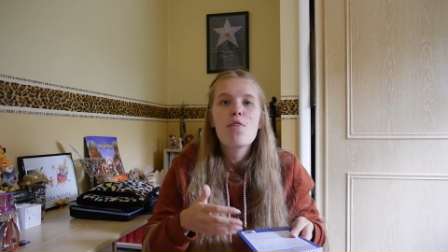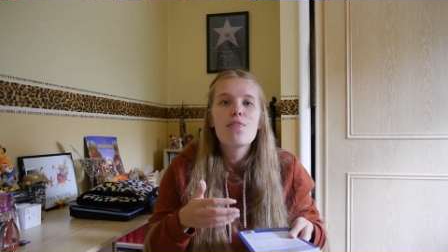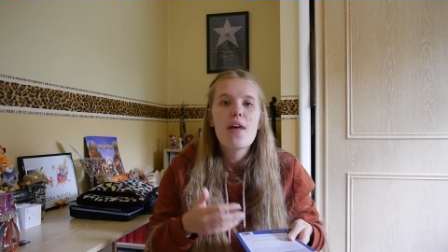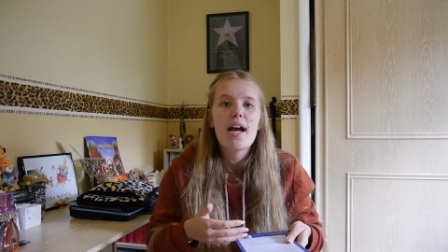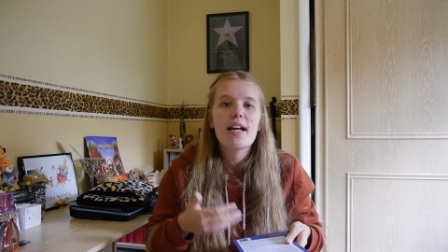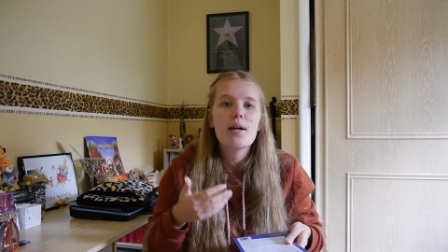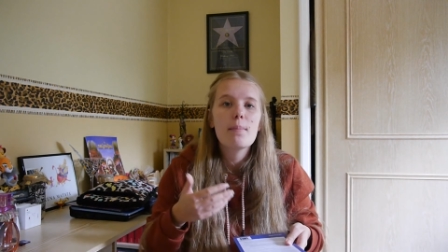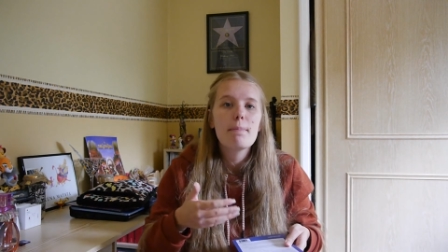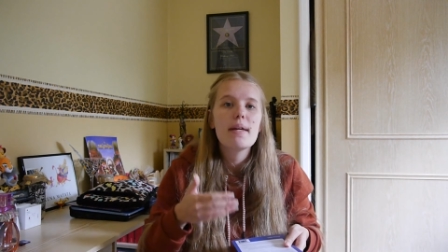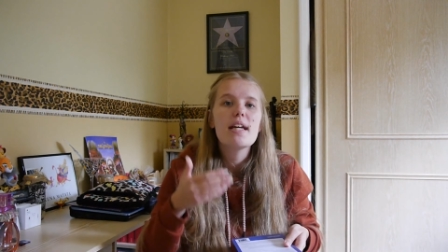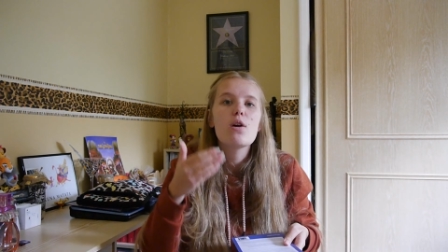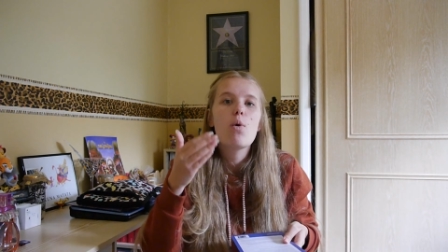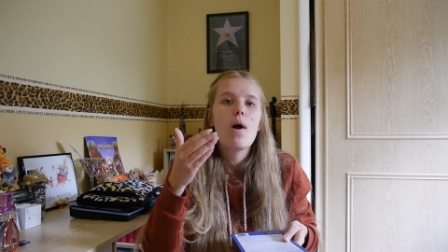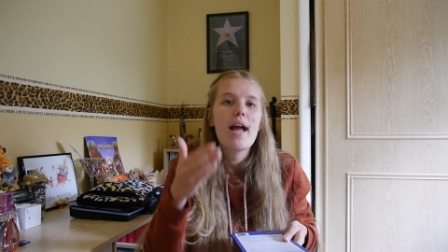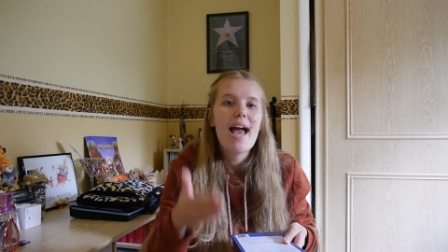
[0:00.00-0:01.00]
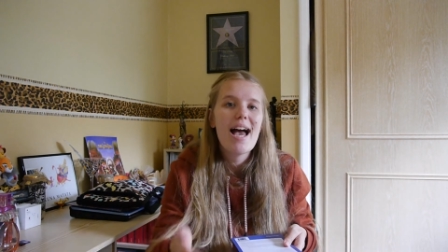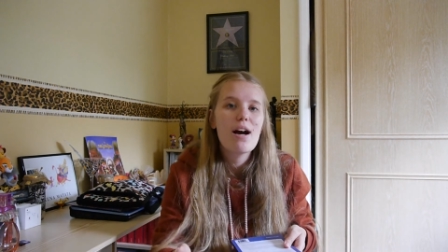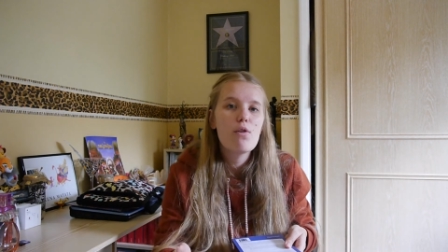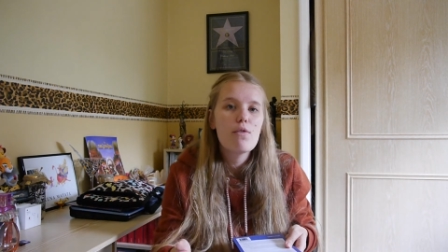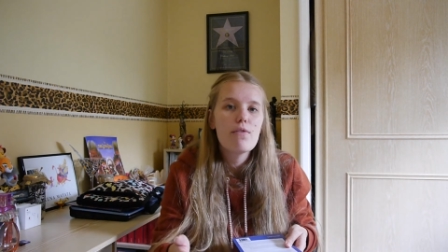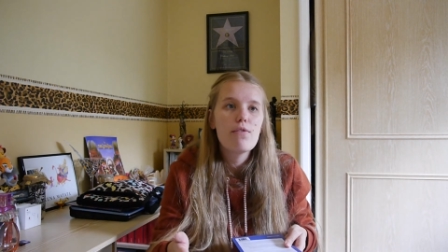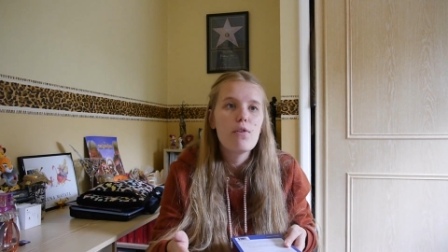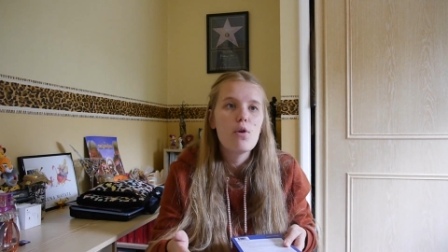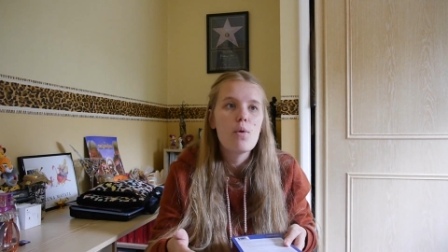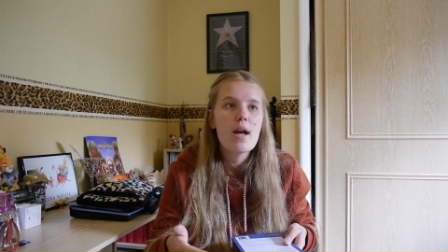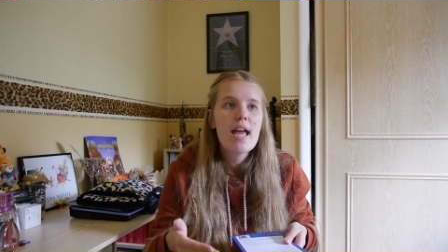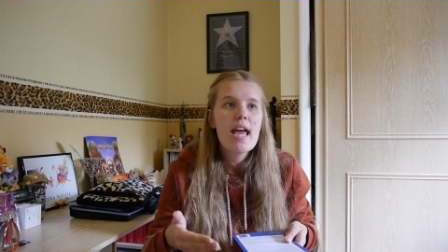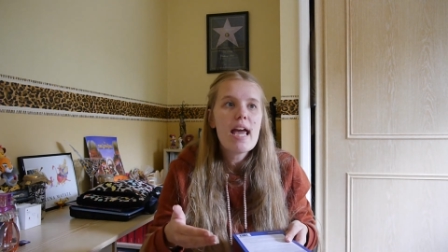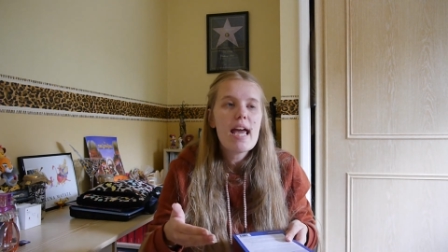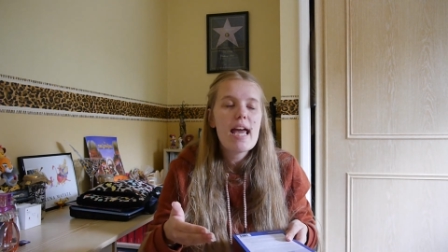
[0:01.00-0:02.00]
that can be quite
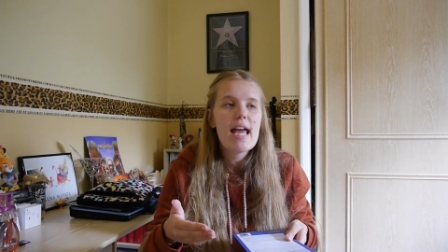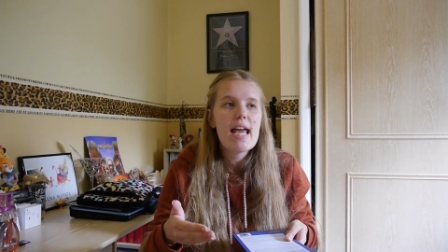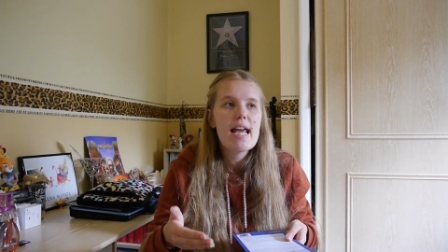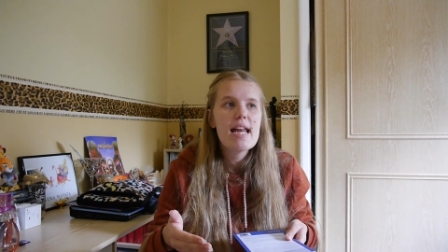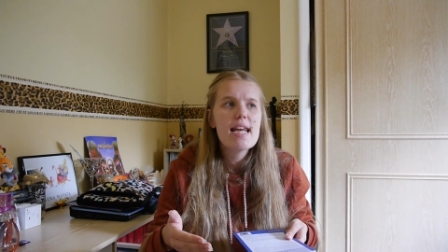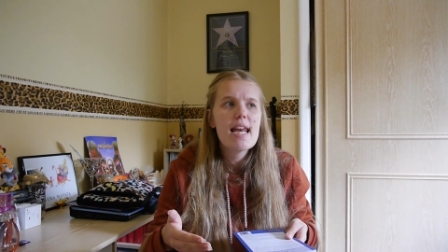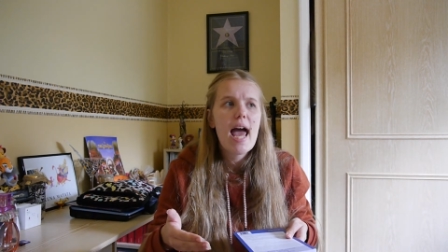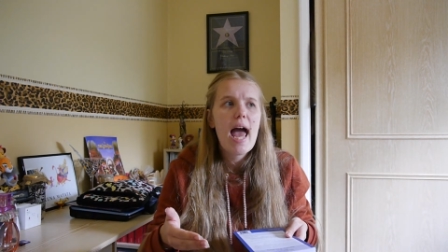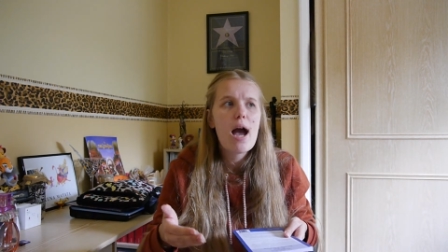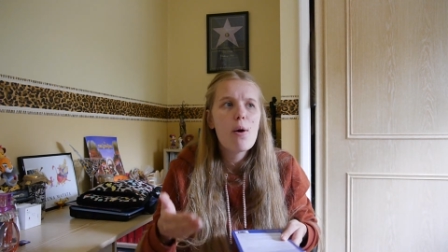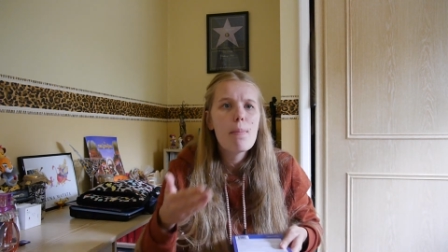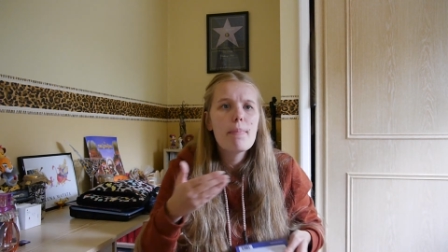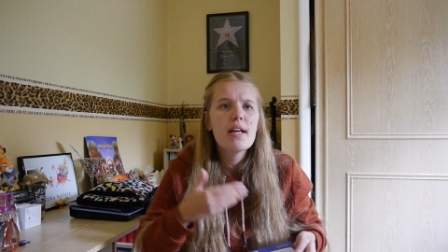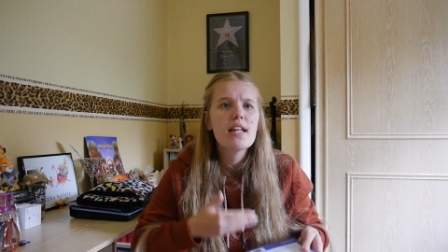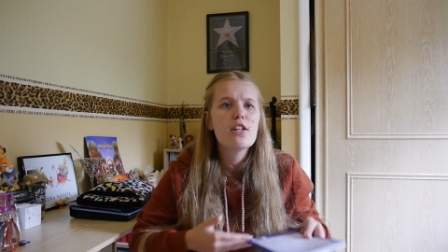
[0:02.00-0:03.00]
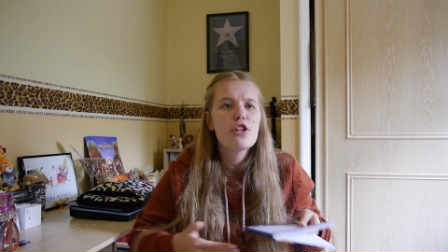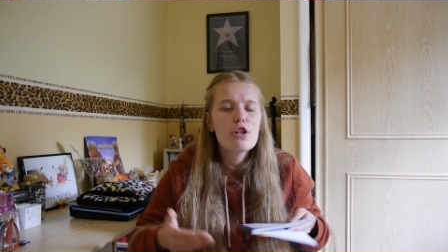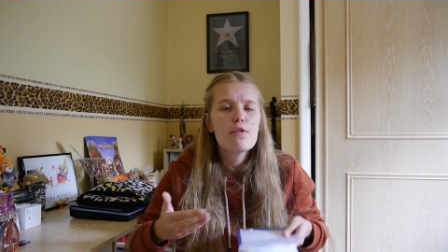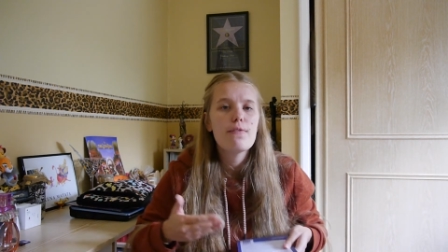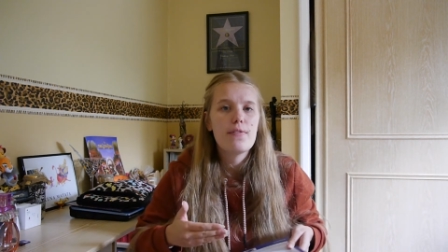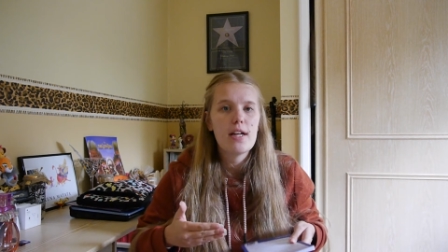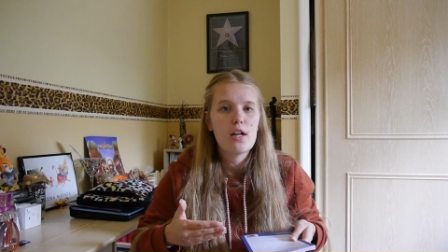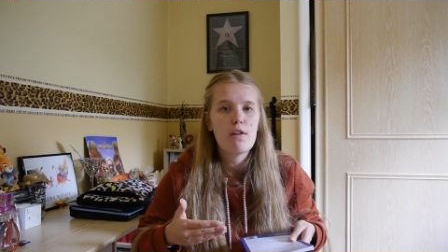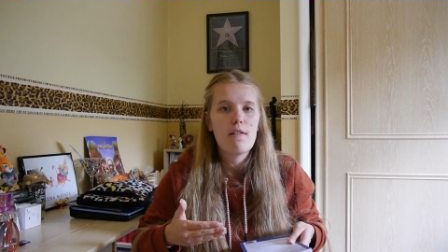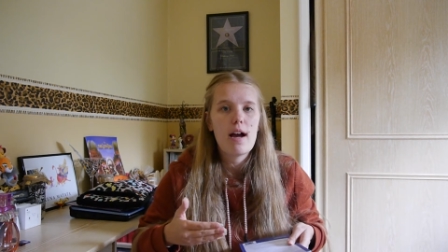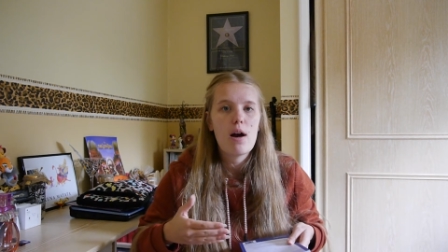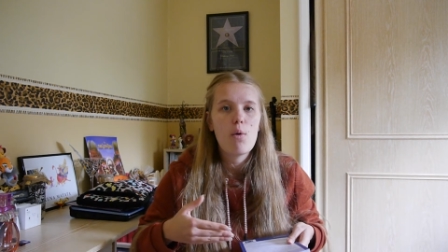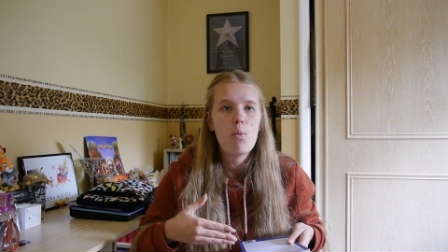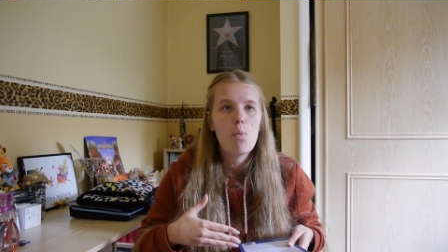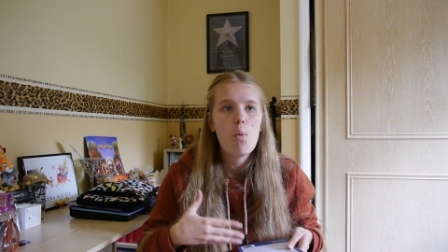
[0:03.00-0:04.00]
helpful in helping you figure
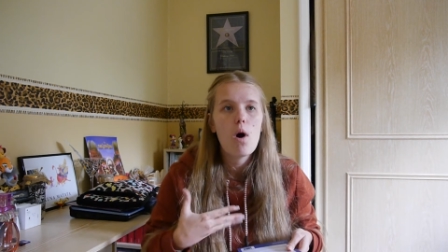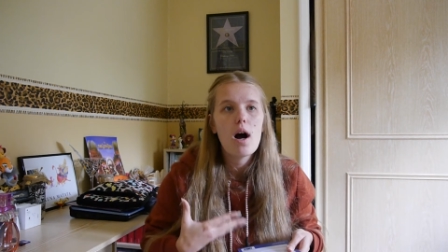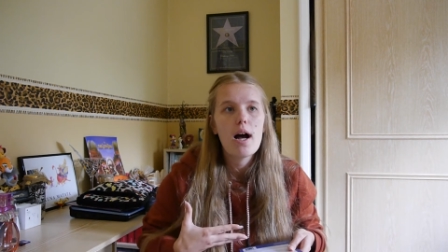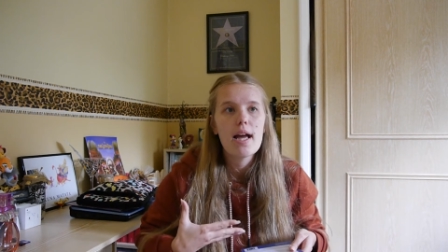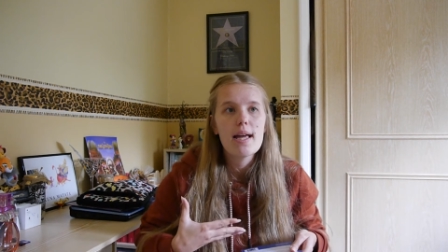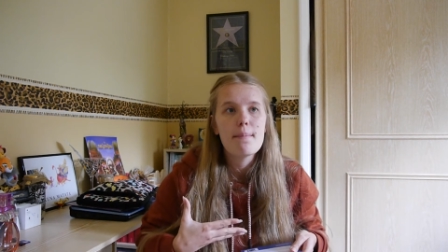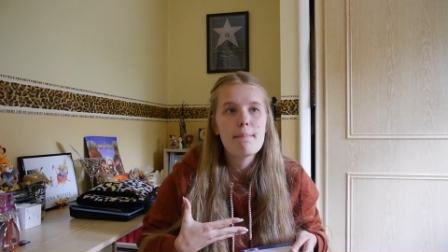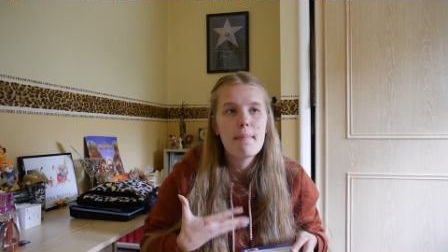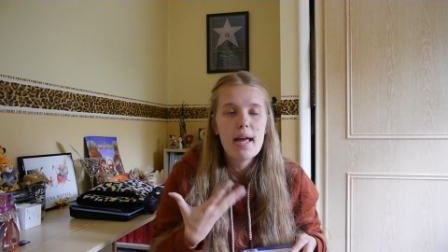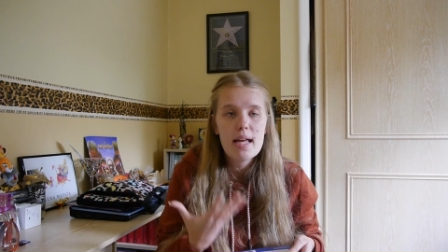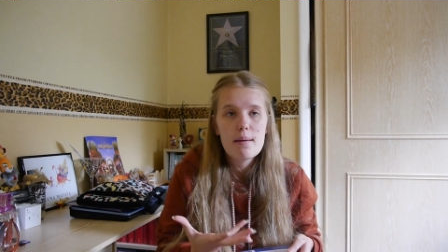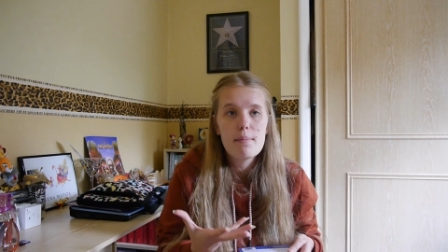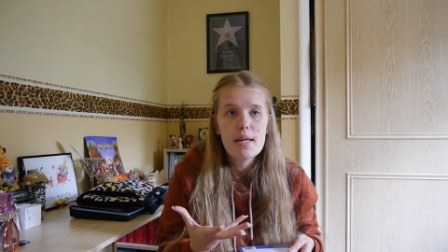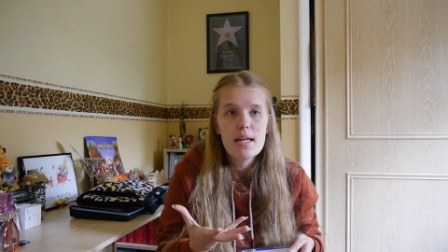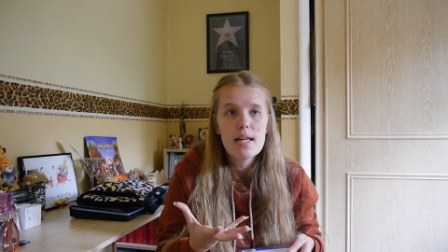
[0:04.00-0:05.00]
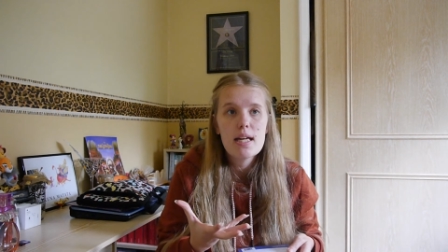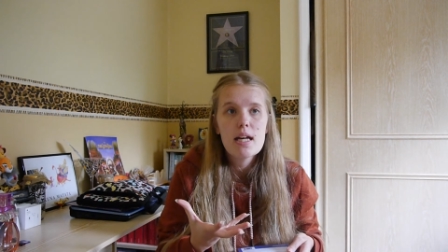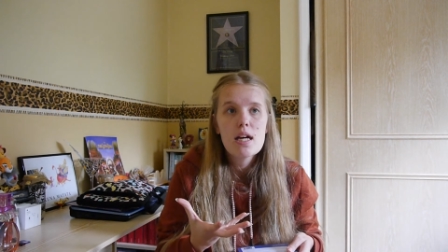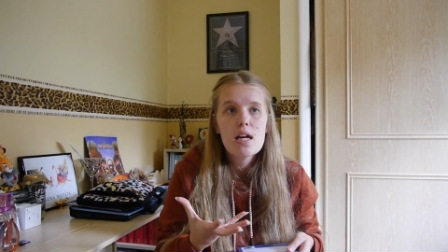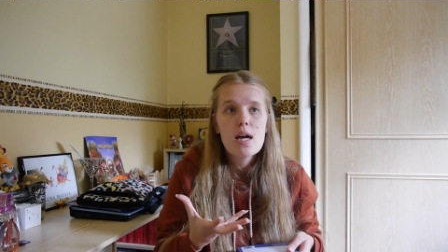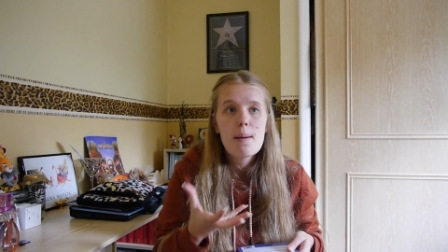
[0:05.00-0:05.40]
out why maybe